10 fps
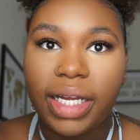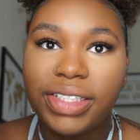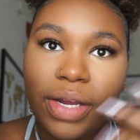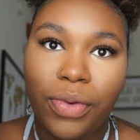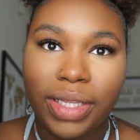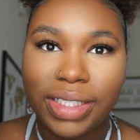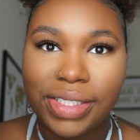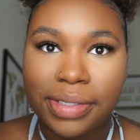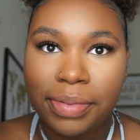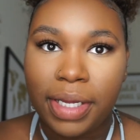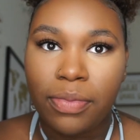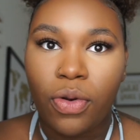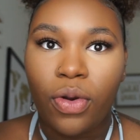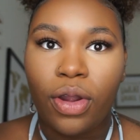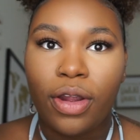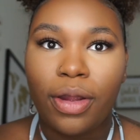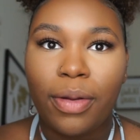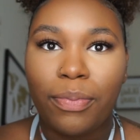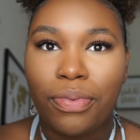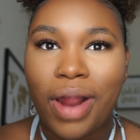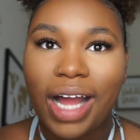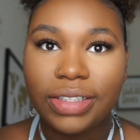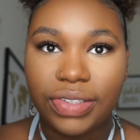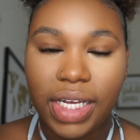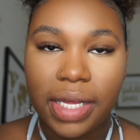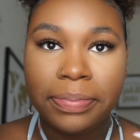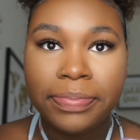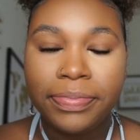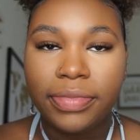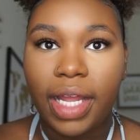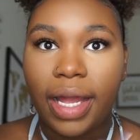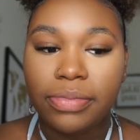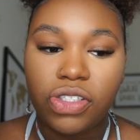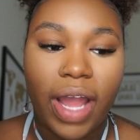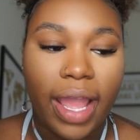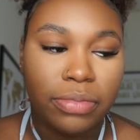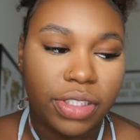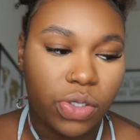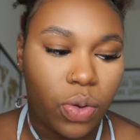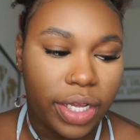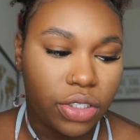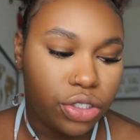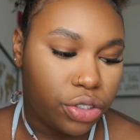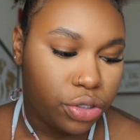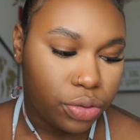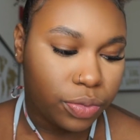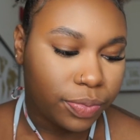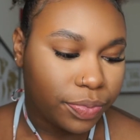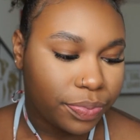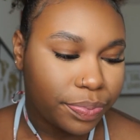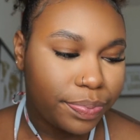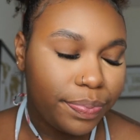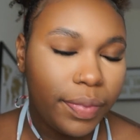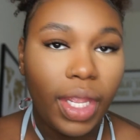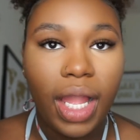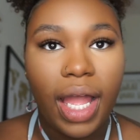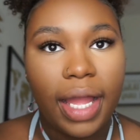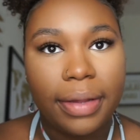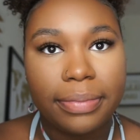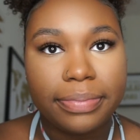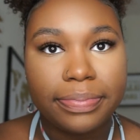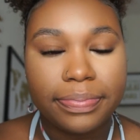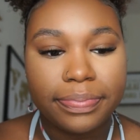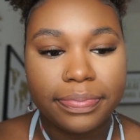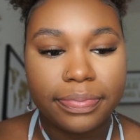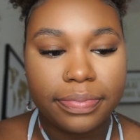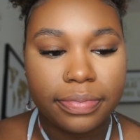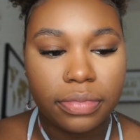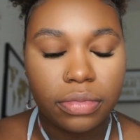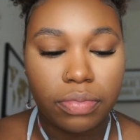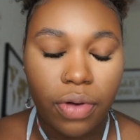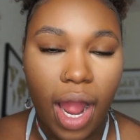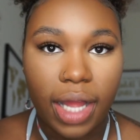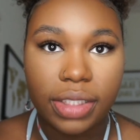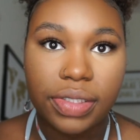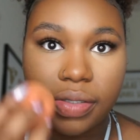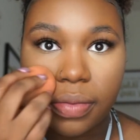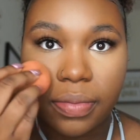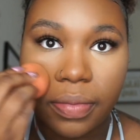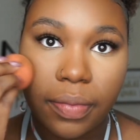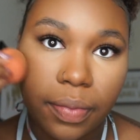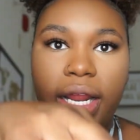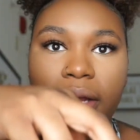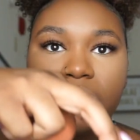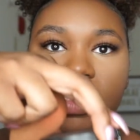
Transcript: because I want this to be more bronzy. So I am just going to bronze. And